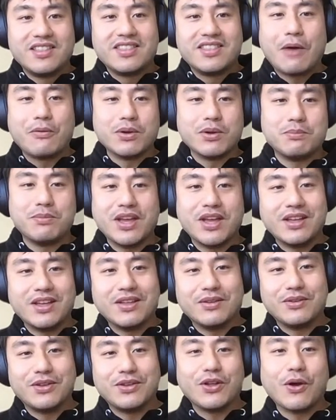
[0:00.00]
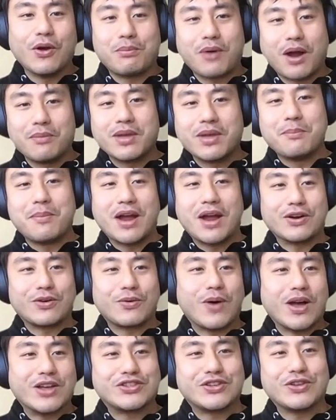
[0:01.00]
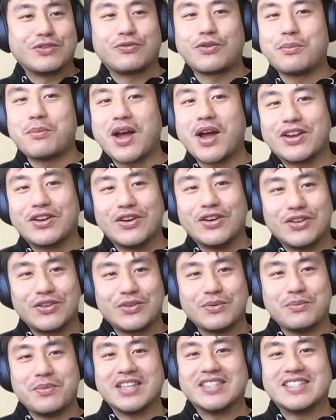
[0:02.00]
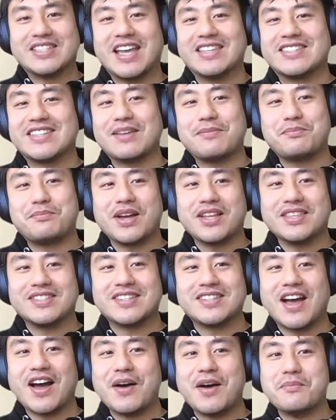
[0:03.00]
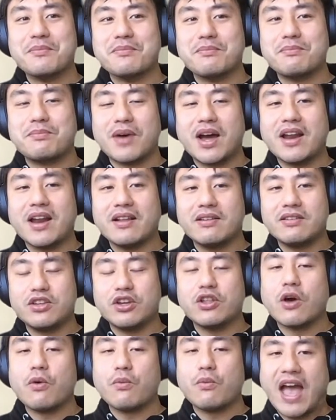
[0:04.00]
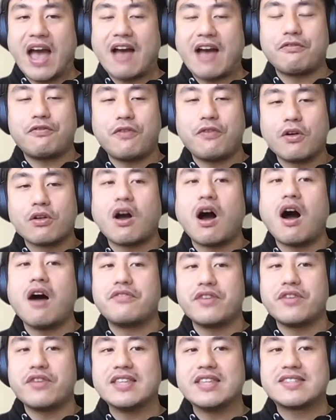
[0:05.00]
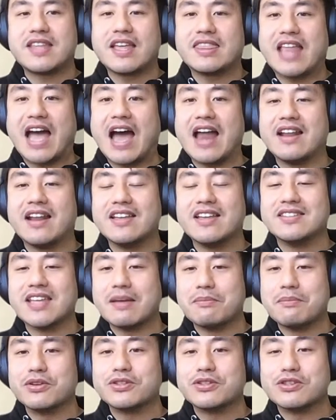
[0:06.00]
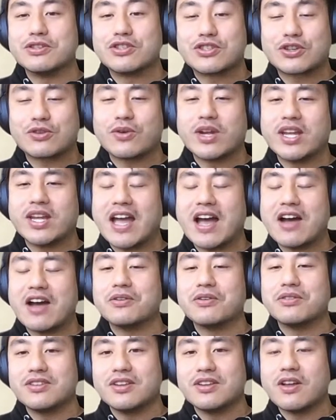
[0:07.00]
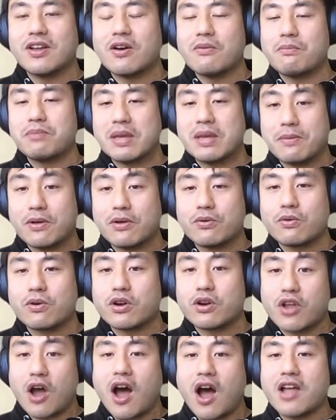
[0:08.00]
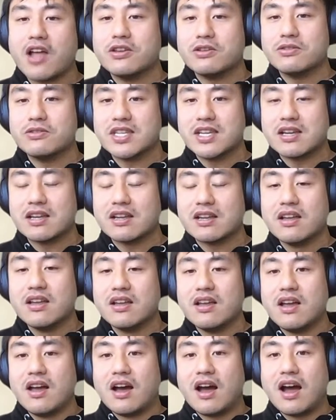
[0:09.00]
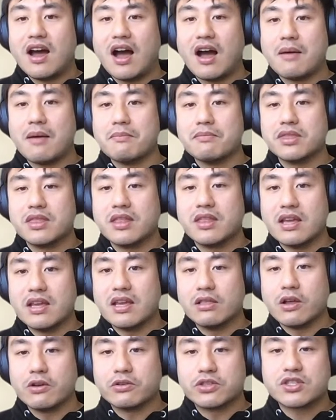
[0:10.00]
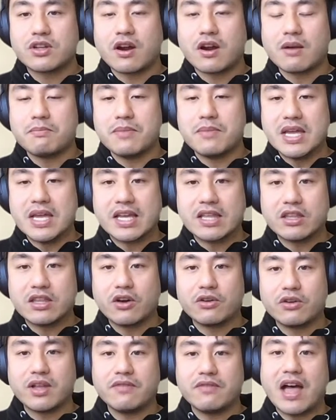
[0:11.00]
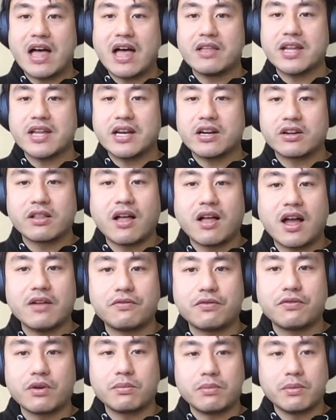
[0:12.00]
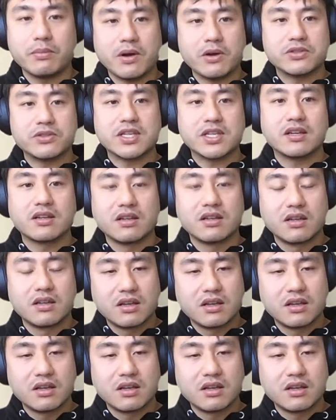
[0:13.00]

That would be, probably a better question for Michael, who maintains it. But we have full confidence that that is able to screen out, people who are not using the Lodestar beacon node and validator client for proposing.